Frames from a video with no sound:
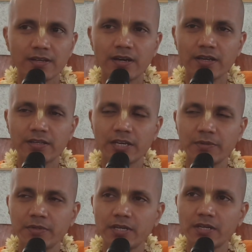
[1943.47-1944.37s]
I
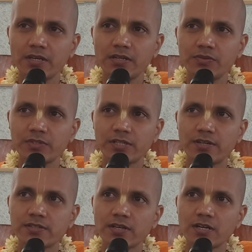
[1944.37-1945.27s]
came here with the
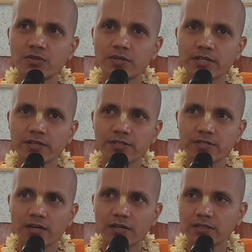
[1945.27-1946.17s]
desire to attain a
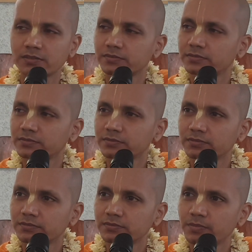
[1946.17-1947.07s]
sthana
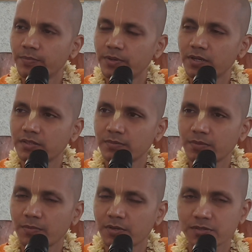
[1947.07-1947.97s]
bigger than
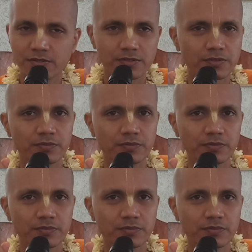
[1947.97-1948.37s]
Brahma's.